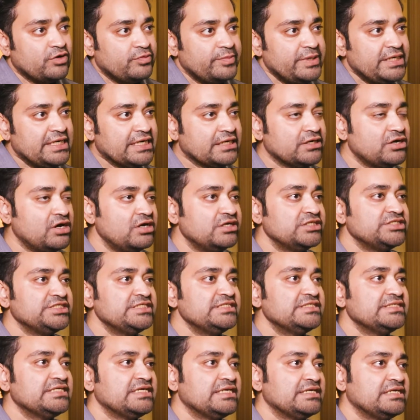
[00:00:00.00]
Adobe
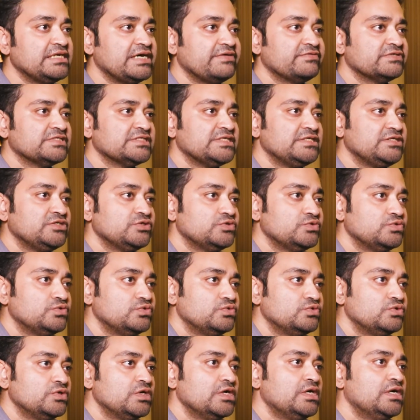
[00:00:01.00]
Technologies, and I was
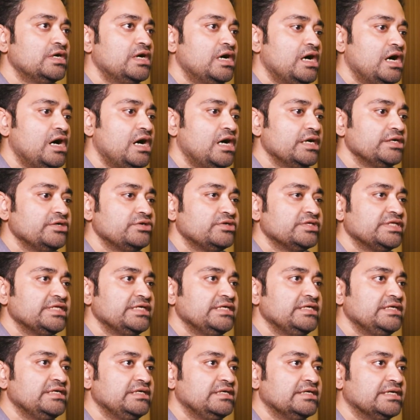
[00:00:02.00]
into uh, you know
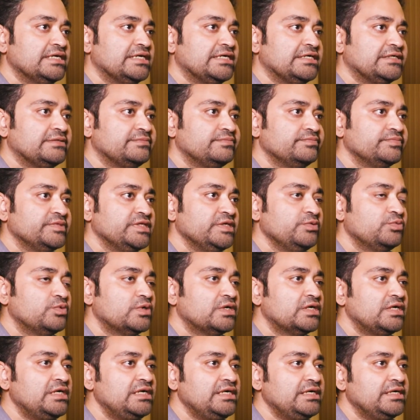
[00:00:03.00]
the um, the
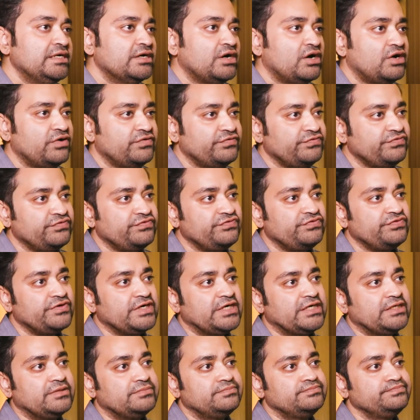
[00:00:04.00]
world of
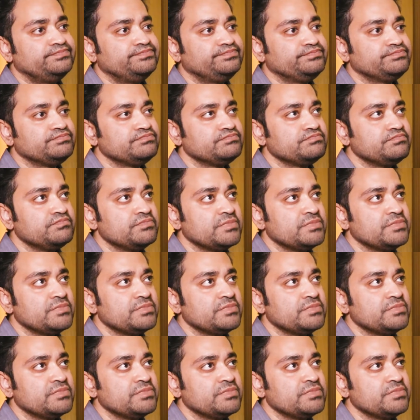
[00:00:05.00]
um,